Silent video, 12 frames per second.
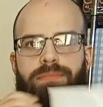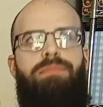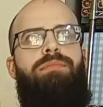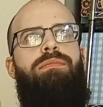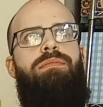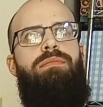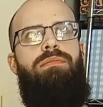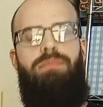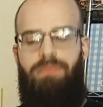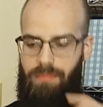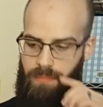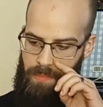
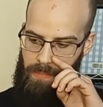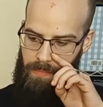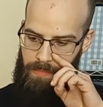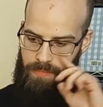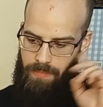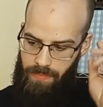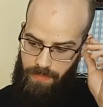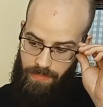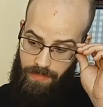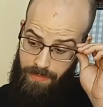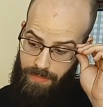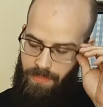
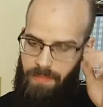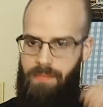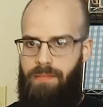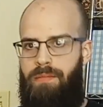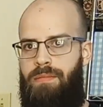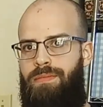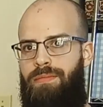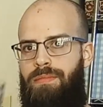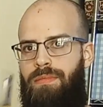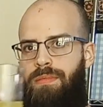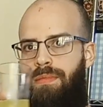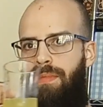
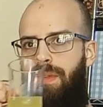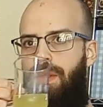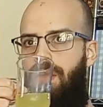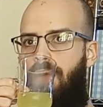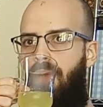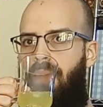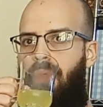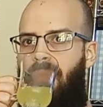[no speech]